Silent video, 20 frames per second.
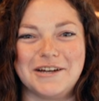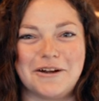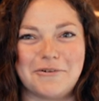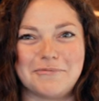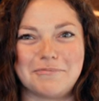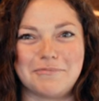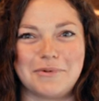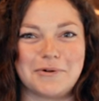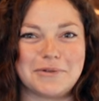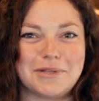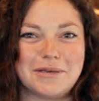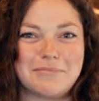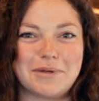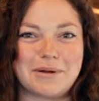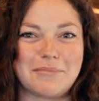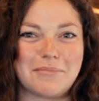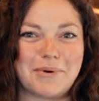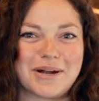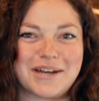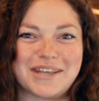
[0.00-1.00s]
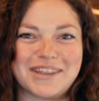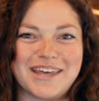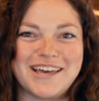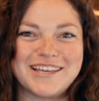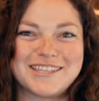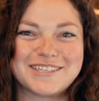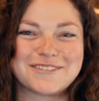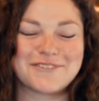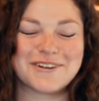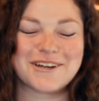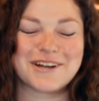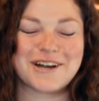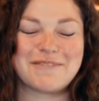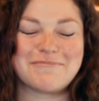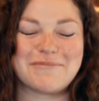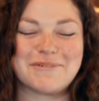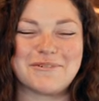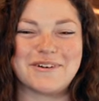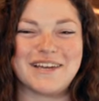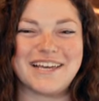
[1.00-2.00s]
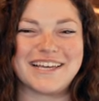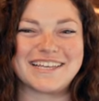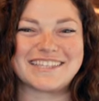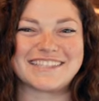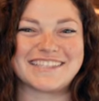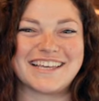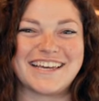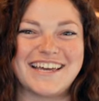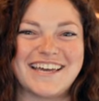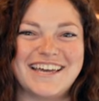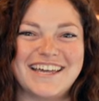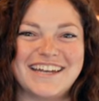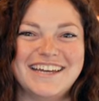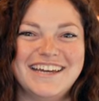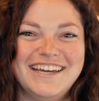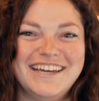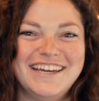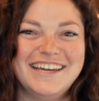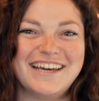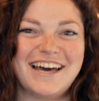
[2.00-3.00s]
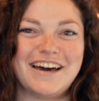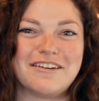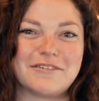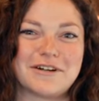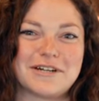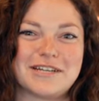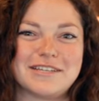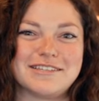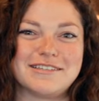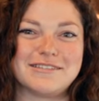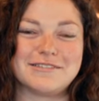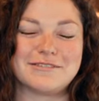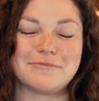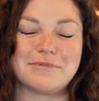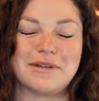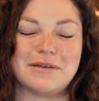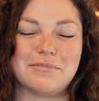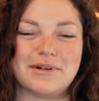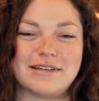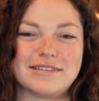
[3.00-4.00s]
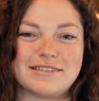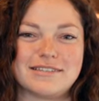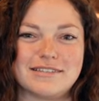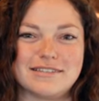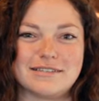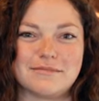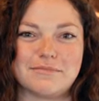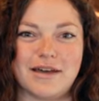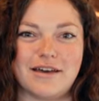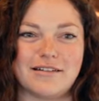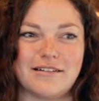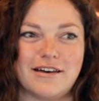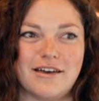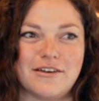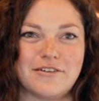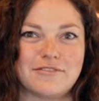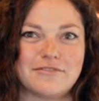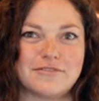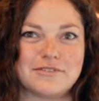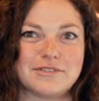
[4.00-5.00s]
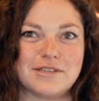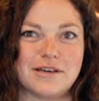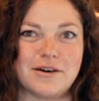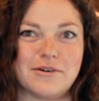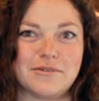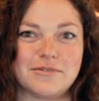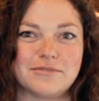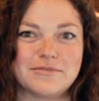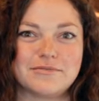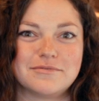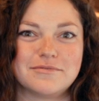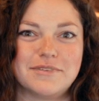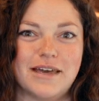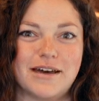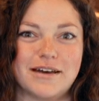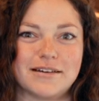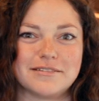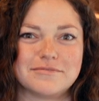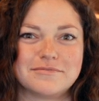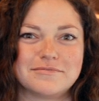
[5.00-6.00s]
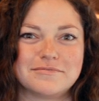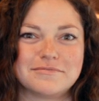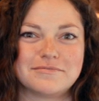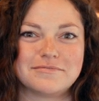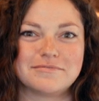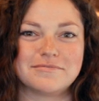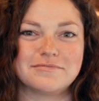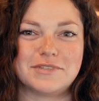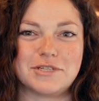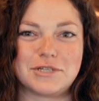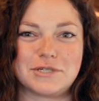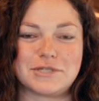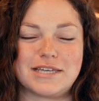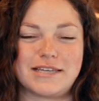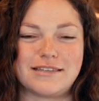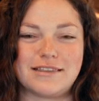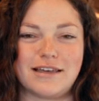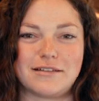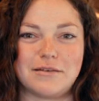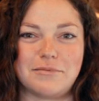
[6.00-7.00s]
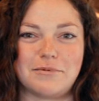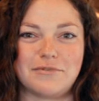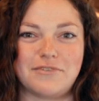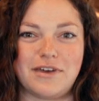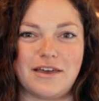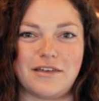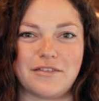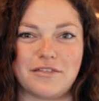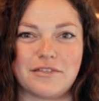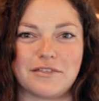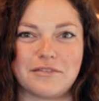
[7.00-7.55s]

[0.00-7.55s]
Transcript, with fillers: know, only been a part of this for a couple weeks, and I've already seen so many blessings in my life. So, yeah, to just take that leap of faith.